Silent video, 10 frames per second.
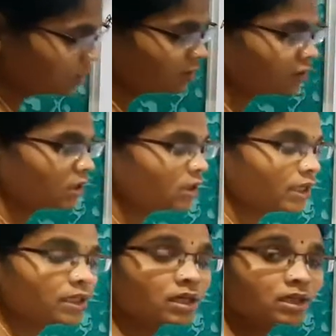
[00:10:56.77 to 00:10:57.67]
So this
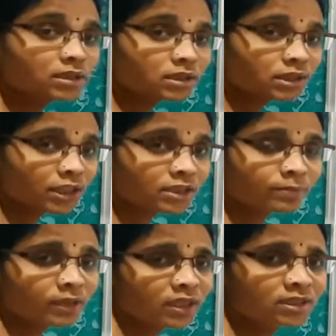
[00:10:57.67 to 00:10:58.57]
hydrolysis takes
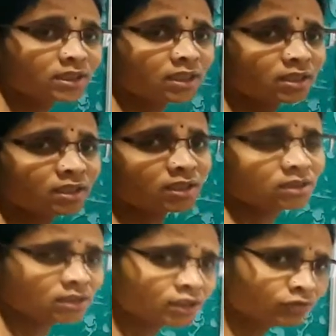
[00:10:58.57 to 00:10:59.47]
place at
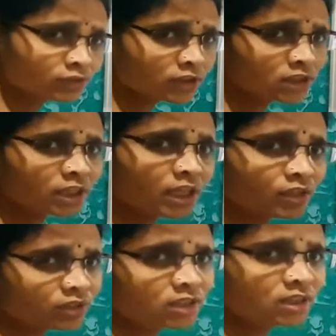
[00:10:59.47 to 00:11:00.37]
infinity
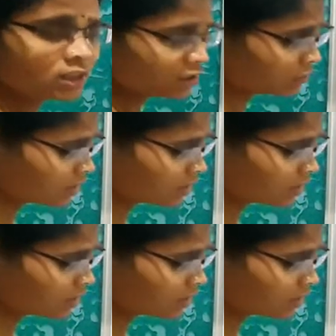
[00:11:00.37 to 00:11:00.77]
dilution. That's